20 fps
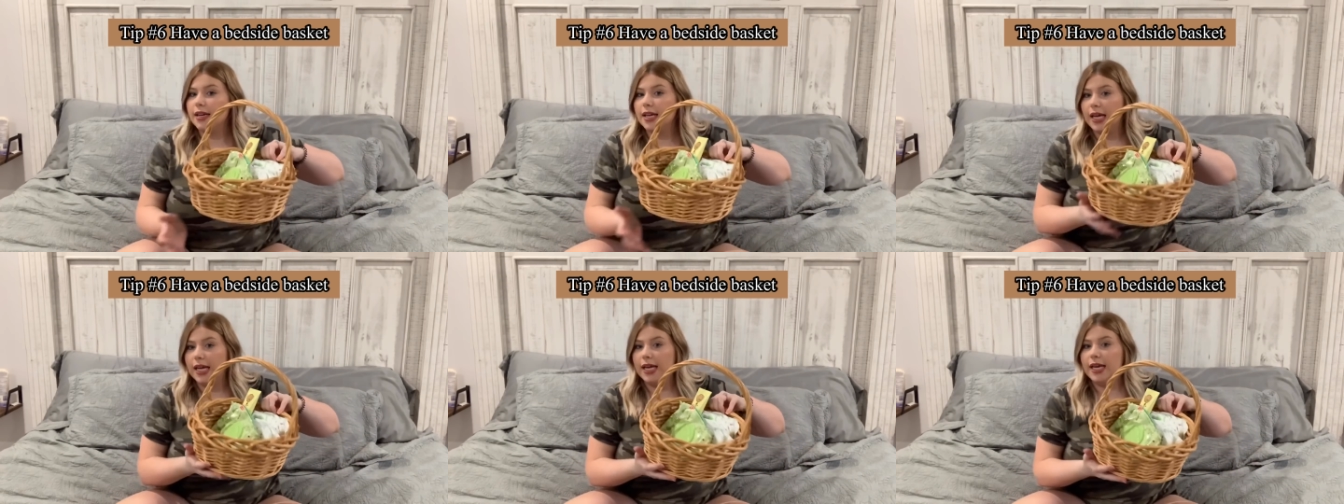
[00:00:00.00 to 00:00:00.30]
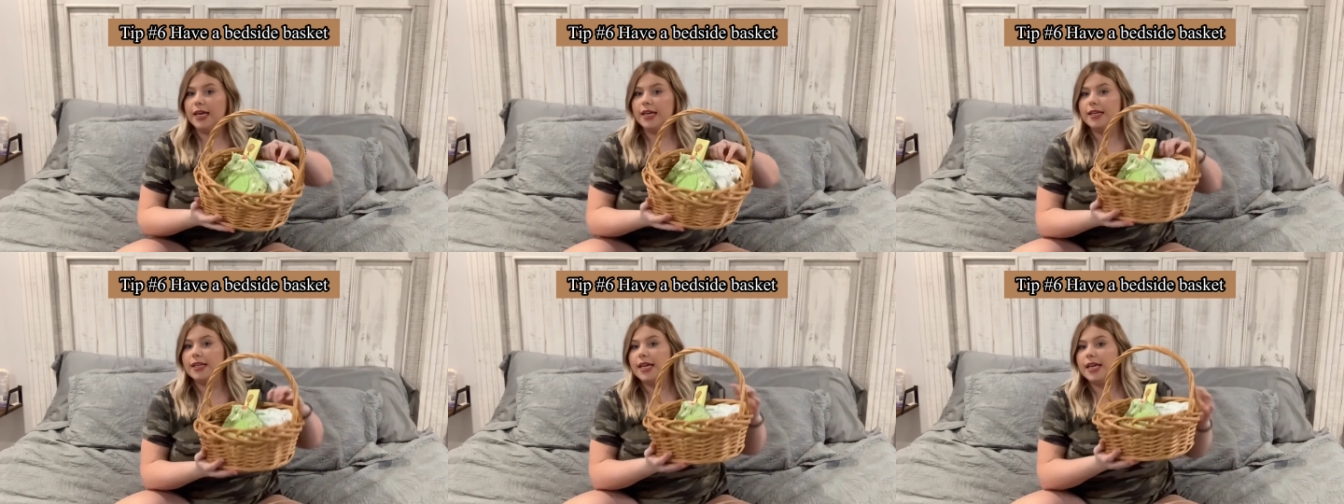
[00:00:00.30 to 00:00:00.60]

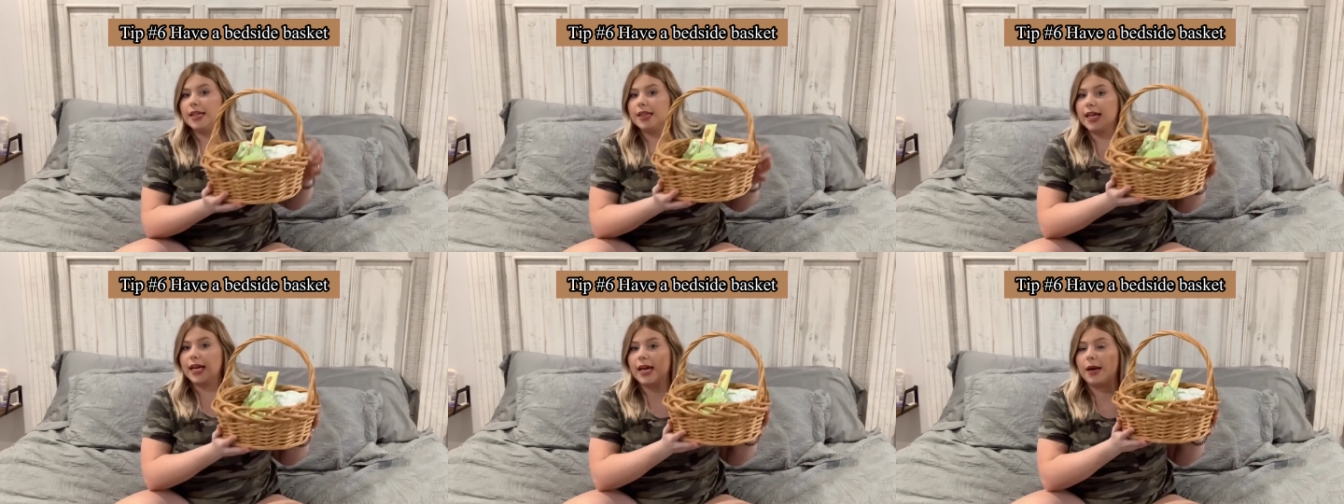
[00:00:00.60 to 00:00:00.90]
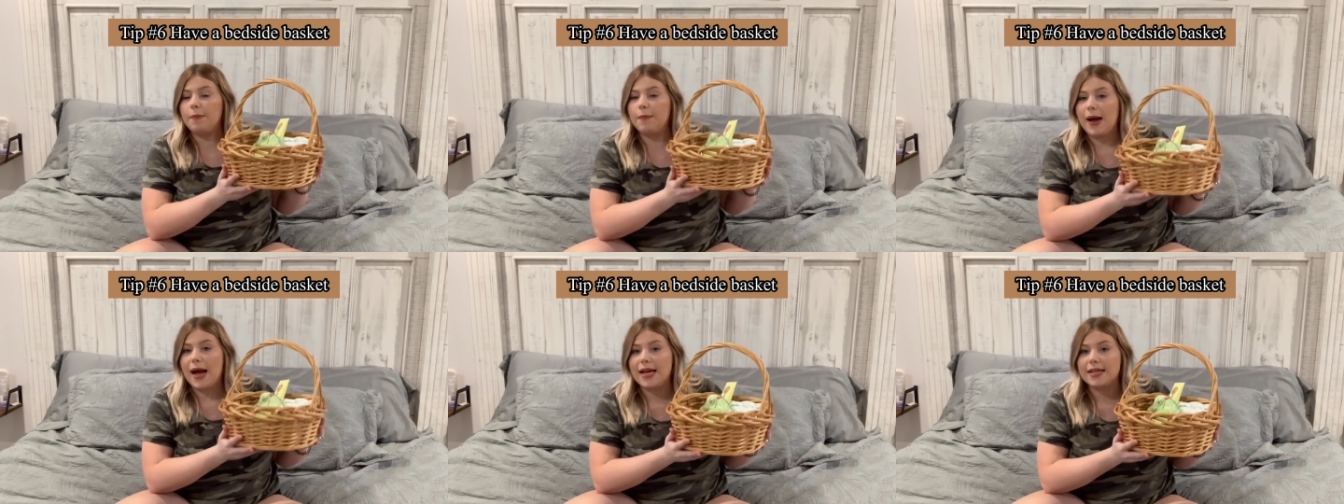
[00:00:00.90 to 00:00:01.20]
and in like a
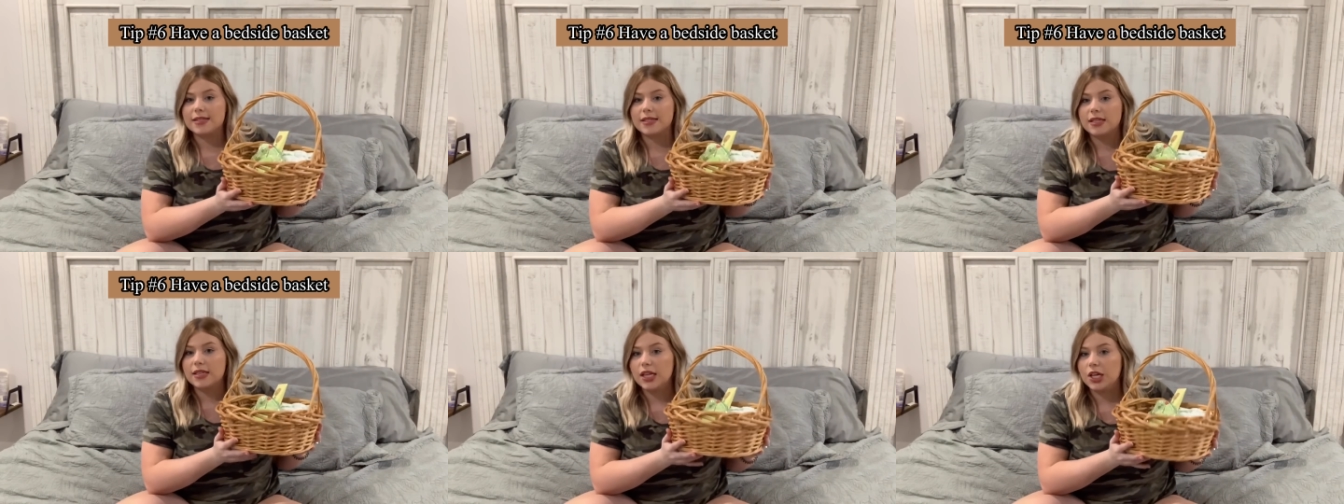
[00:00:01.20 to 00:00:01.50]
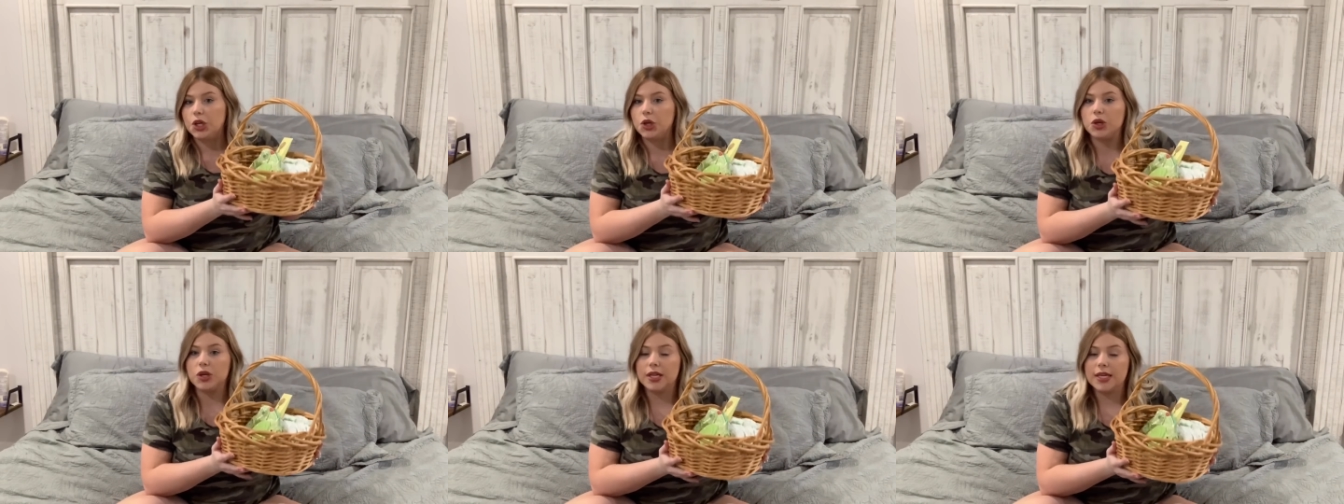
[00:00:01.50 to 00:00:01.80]
basket that
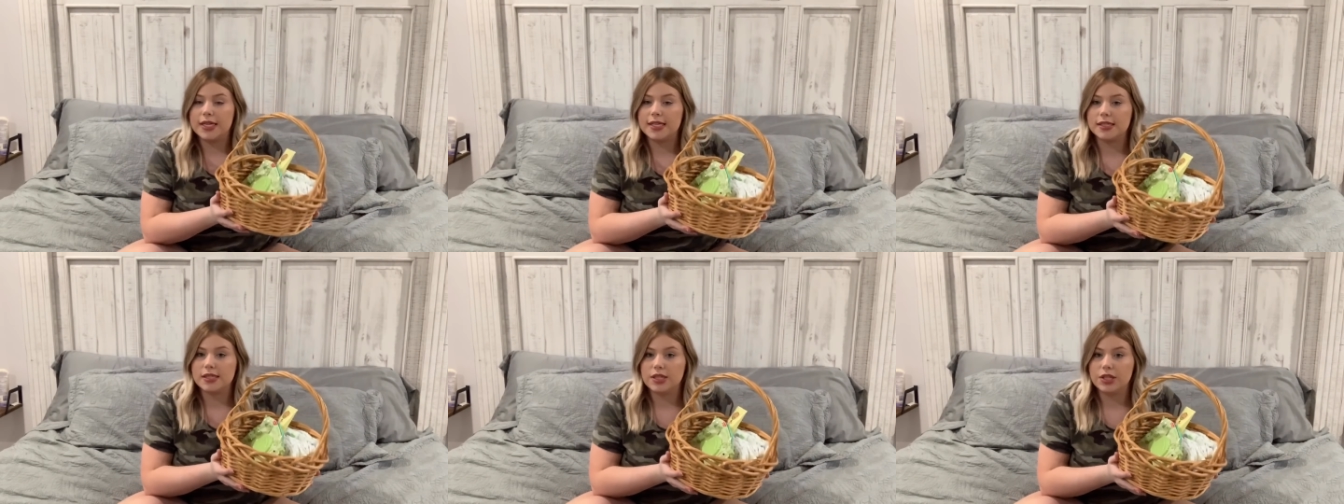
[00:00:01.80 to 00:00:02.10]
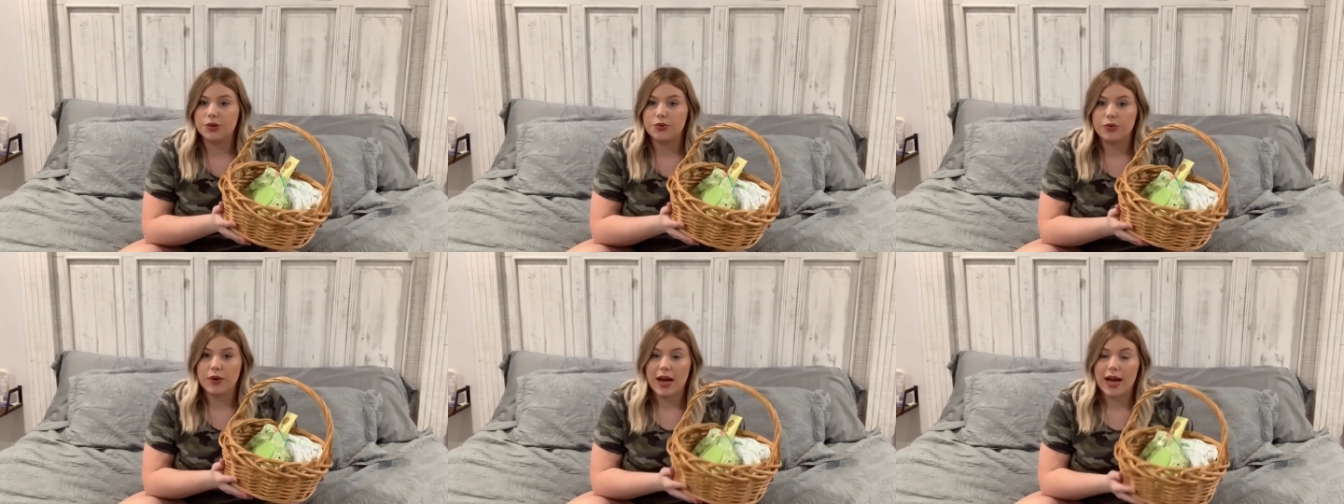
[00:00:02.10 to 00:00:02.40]
you can easily
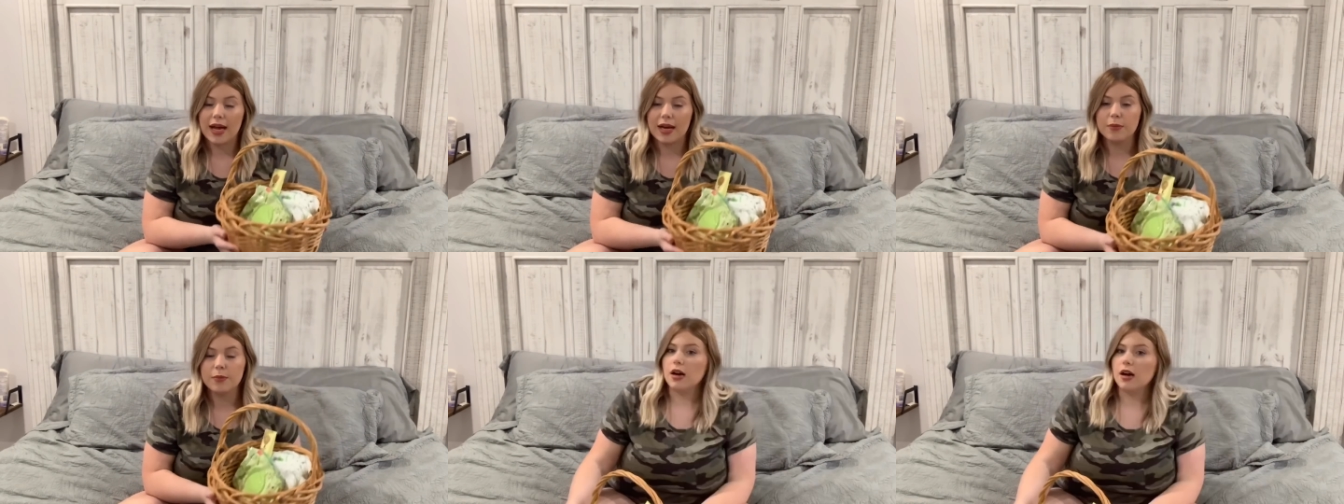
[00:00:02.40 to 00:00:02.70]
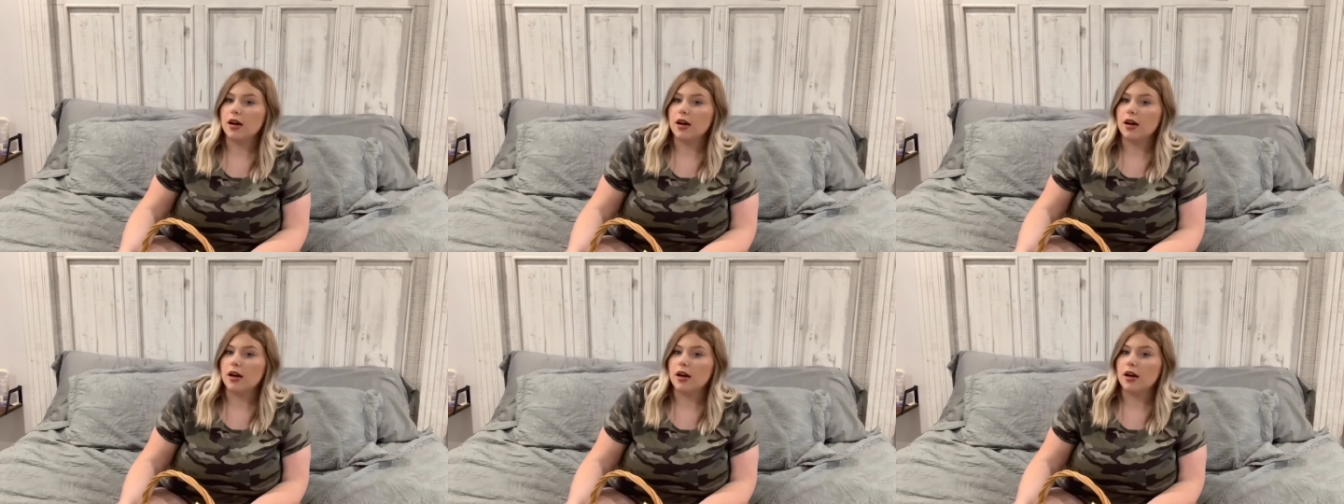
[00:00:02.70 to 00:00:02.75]
grab.